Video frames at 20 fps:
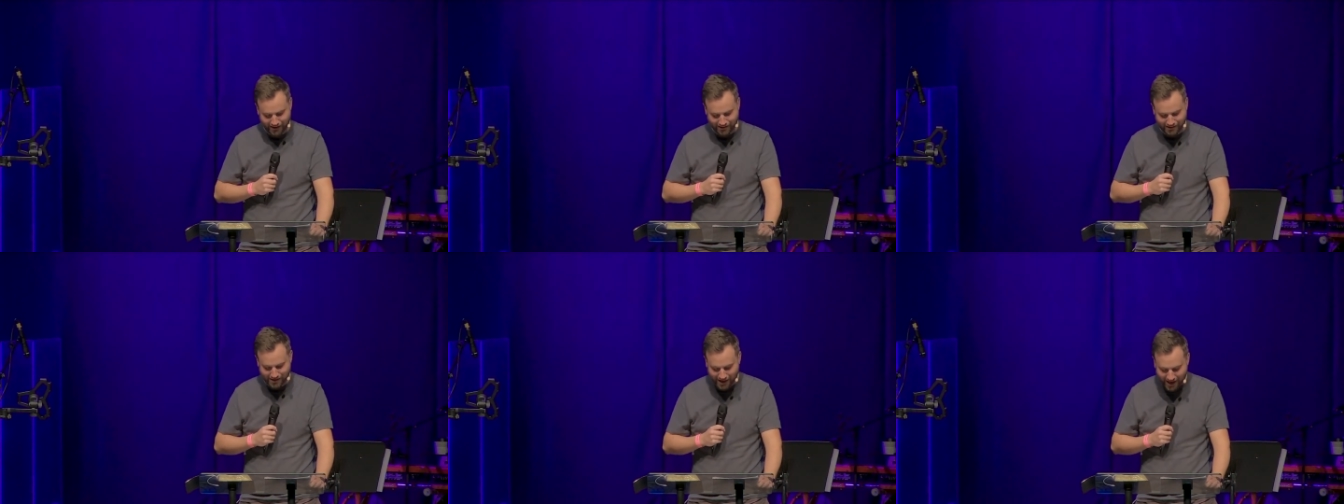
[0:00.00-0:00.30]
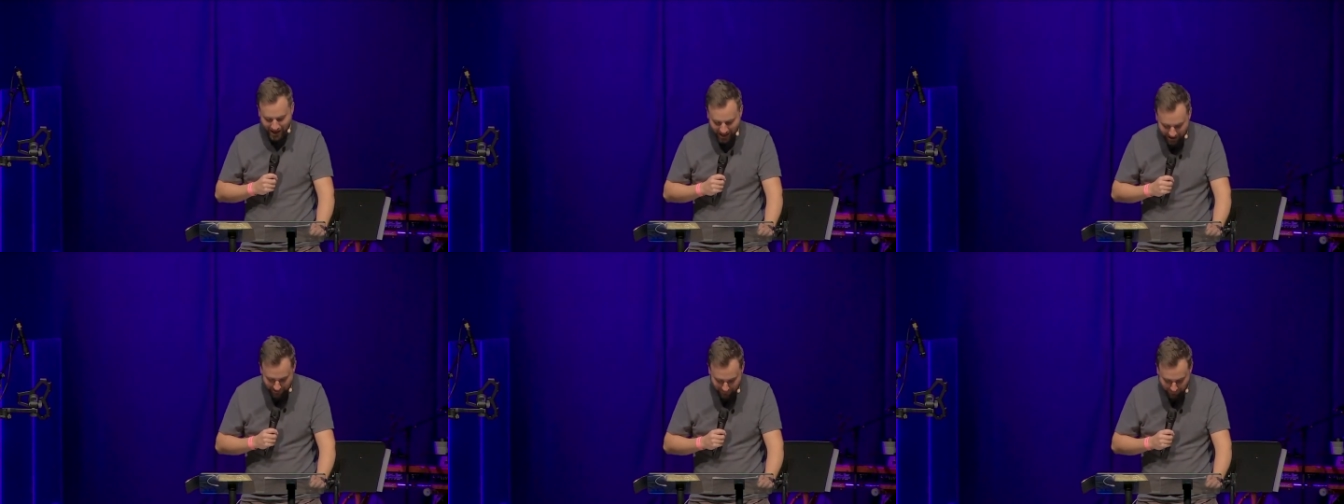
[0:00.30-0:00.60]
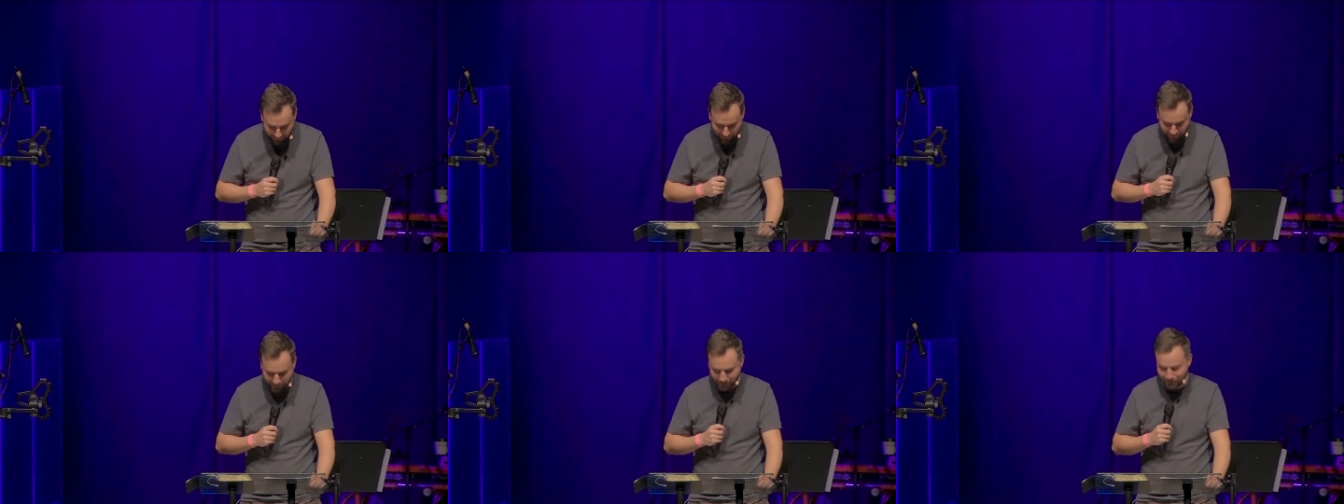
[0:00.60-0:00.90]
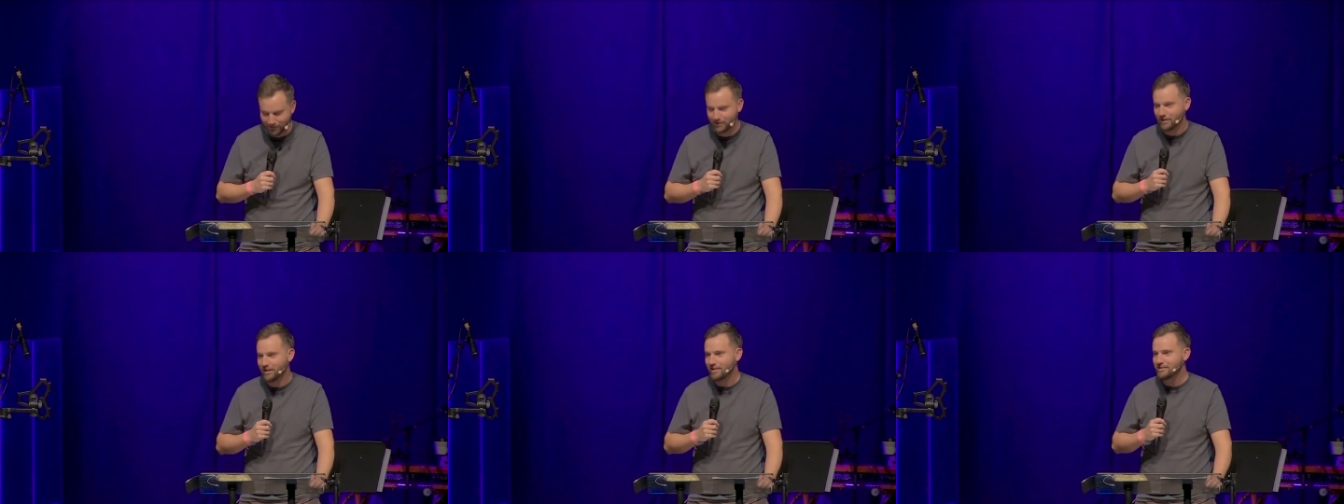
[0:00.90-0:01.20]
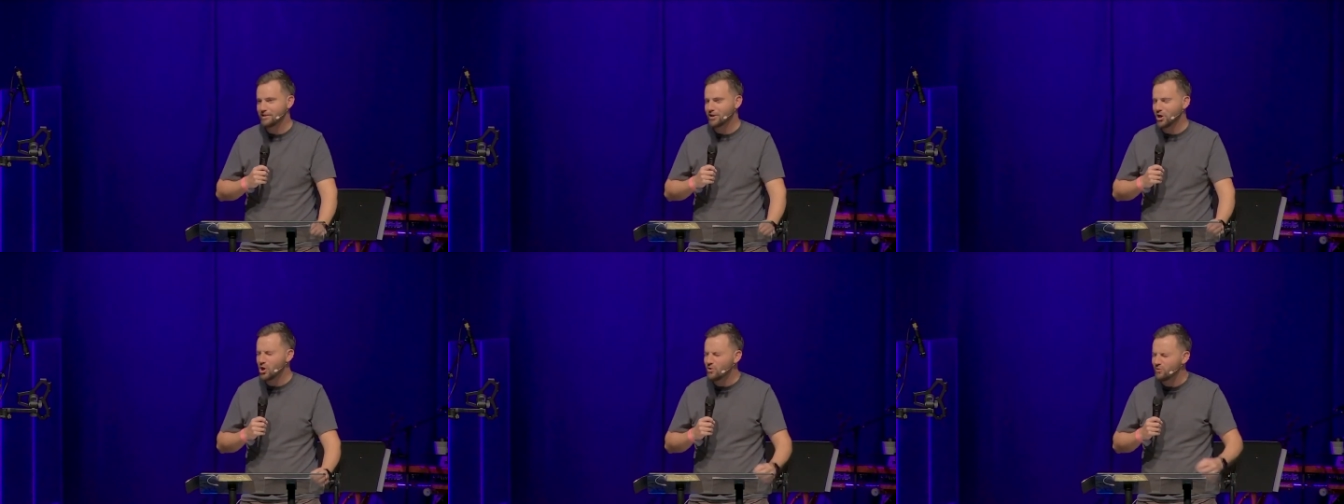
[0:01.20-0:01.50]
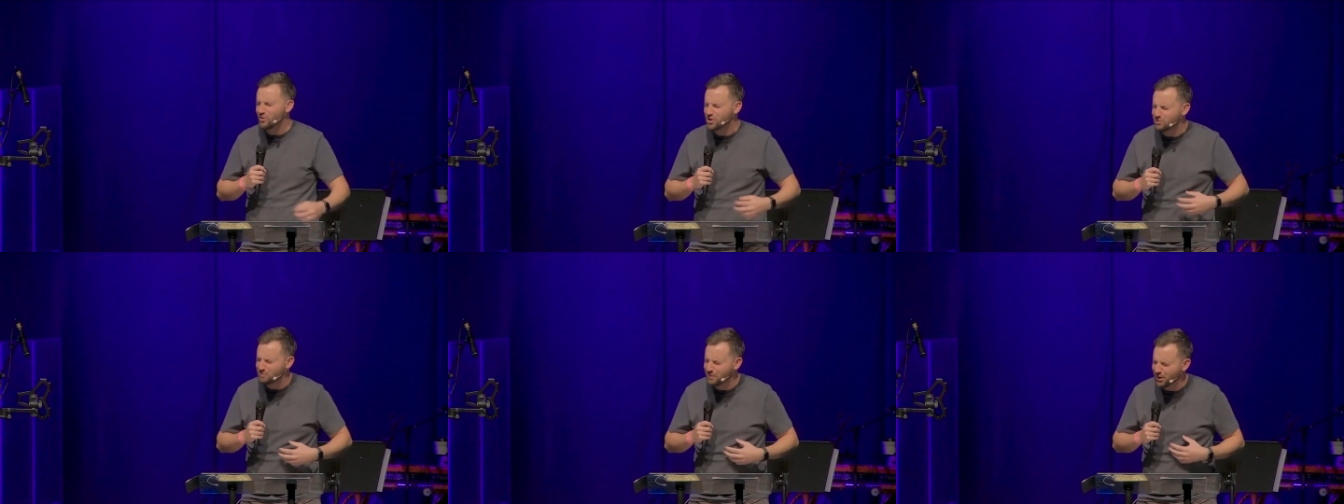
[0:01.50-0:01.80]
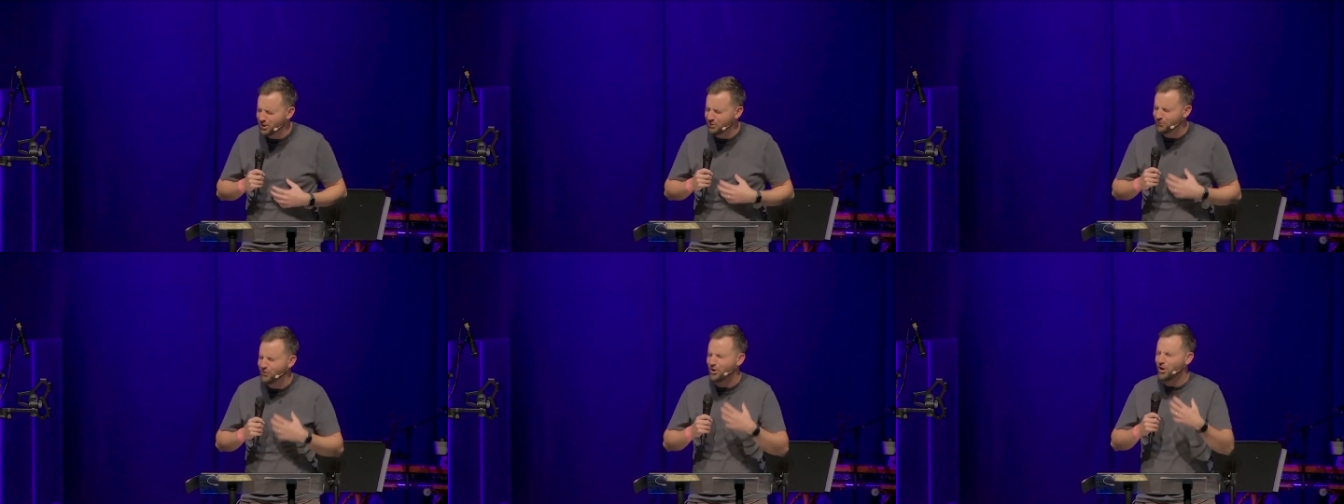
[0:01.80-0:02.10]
to Him. It's an overspill of,